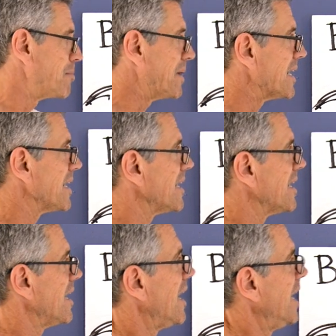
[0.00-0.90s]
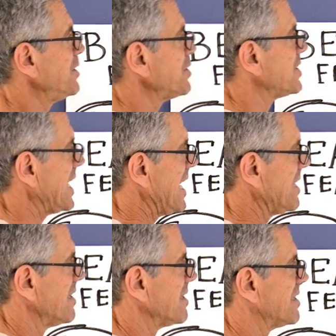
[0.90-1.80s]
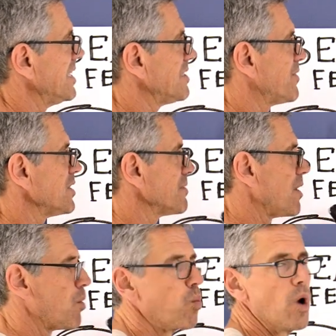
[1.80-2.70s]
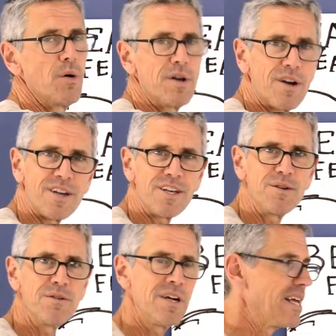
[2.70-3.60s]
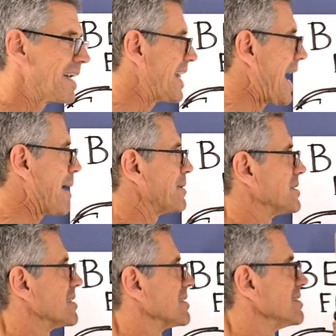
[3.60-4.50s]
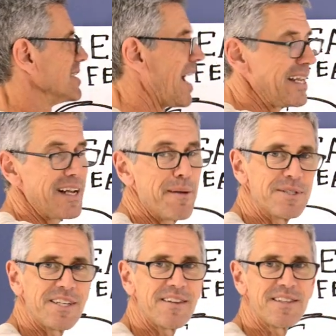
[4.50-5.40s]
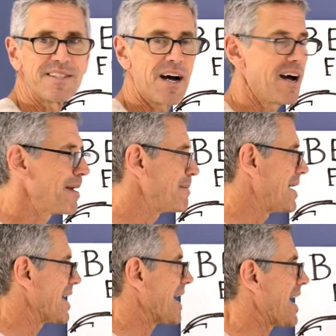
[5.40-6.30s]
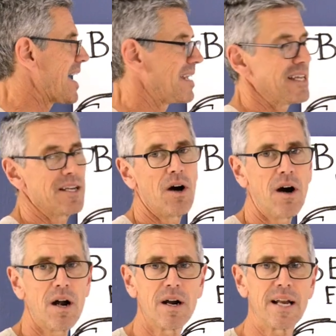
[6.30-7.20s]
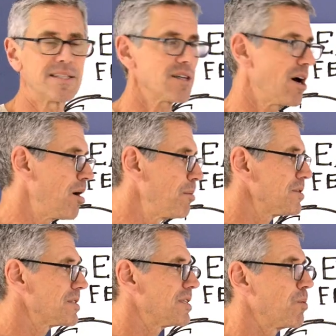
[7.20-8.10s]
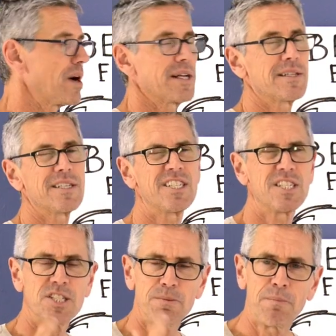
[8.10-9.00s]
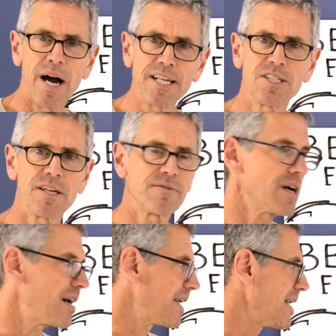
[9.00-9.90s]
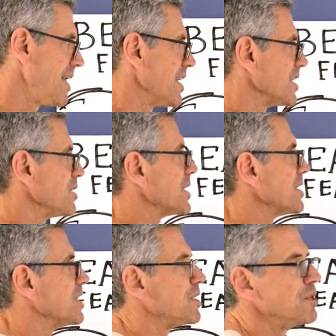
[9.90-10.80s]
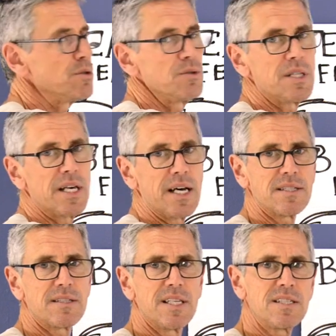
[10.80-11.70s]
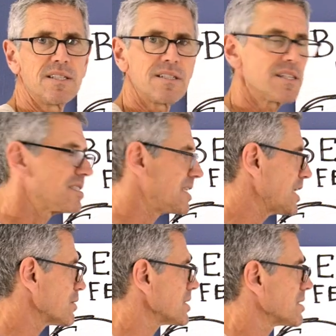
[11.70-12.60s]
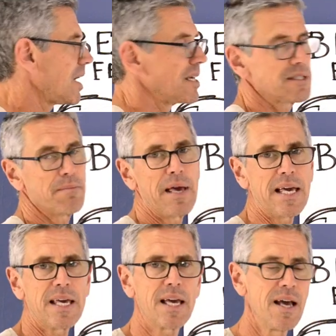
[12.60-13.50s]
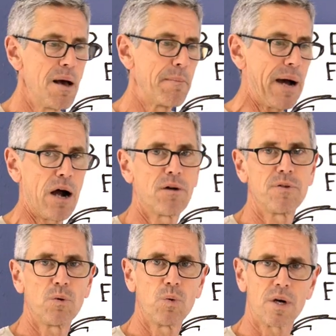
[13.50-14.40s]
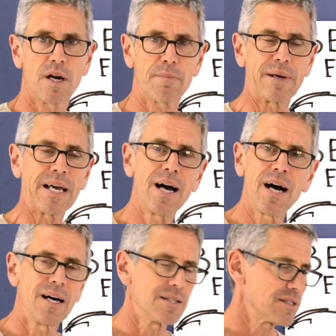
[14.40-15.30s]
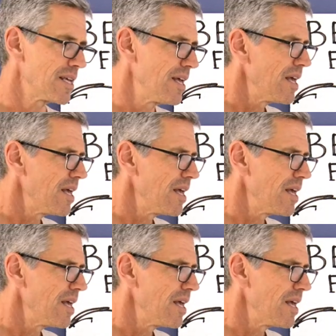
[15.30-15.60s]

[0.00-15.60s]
But understand that this, first of all, won't hurt you. It happens 99% of the time. And in art, it's almost, you want to mind shift on it. You can use this. This is the secret sauce to making powerful work, because